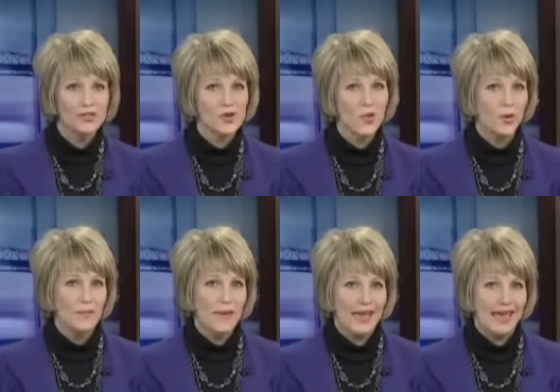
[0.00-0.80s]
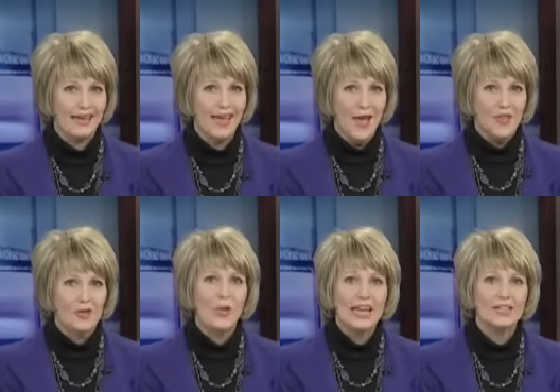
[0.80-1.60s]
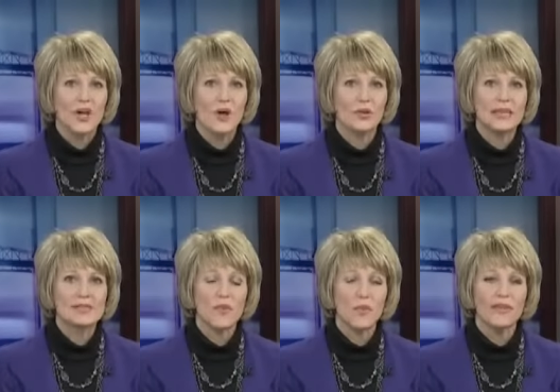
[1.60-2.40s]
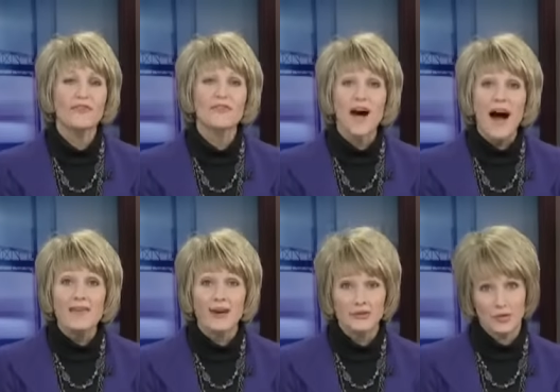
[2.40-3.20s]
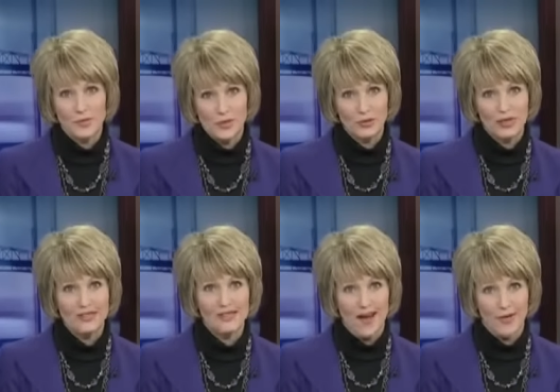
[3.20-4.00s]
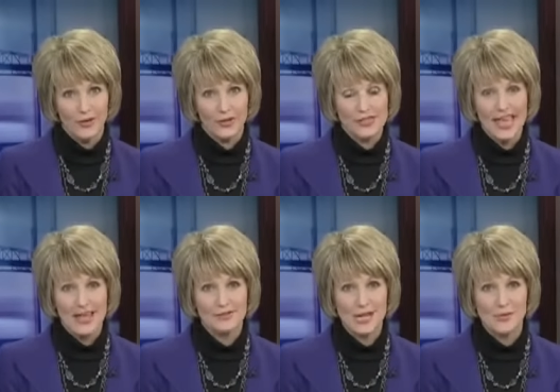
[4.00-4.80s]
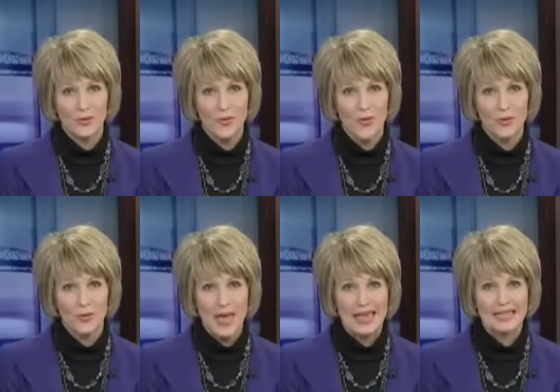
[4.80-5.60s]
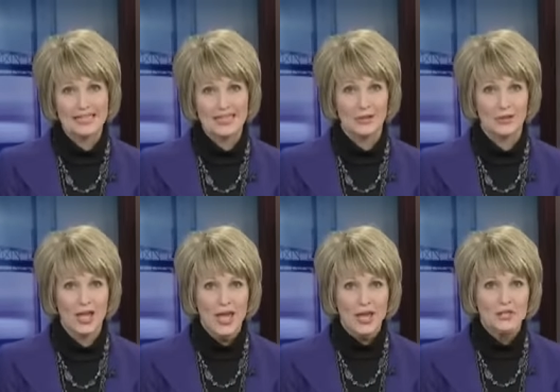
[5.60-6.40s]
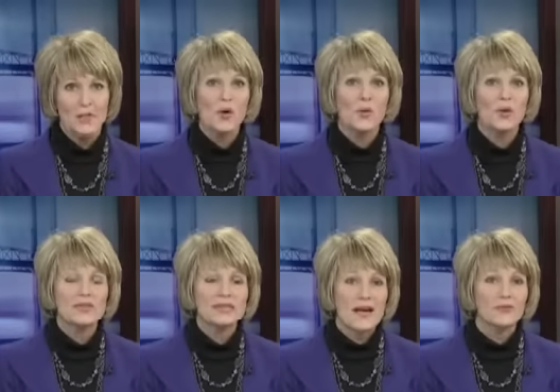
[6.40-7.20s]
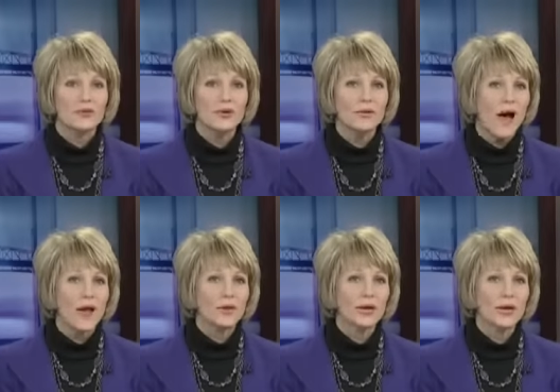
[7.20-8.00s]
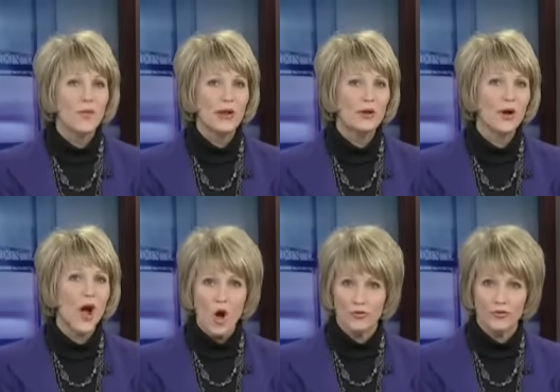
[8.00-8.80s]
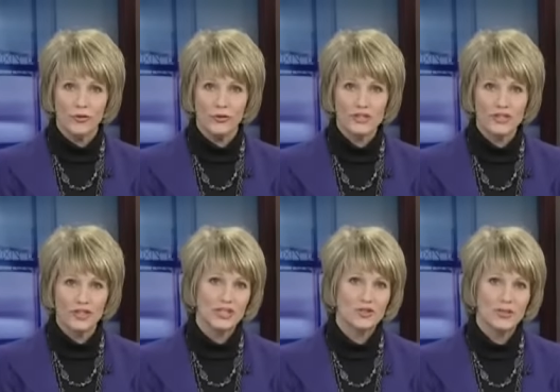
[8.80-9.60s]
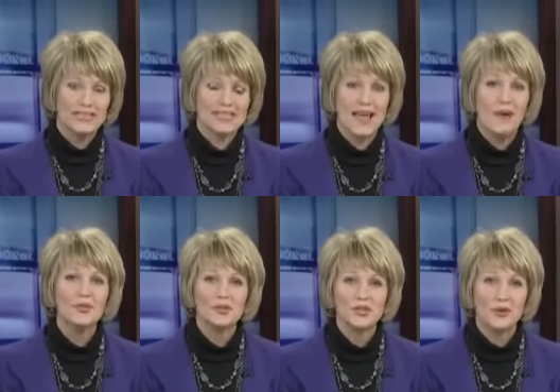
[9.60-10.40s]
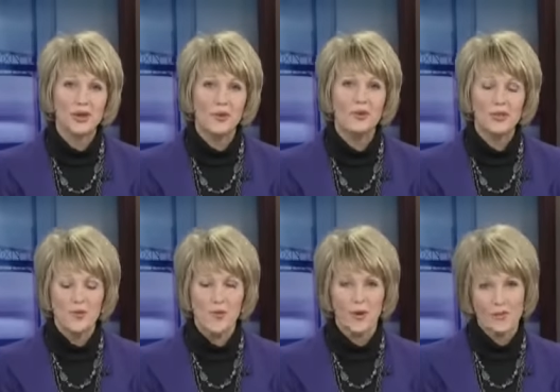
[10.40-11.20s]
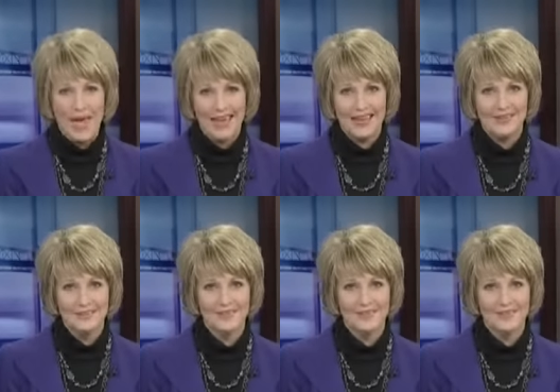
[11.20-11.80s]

to score big. The winning total is more than $500 million. KFDM reporter Megan Dillard spoke with several lottery winner hopefuls. She joins us now in the studio with more. Megan?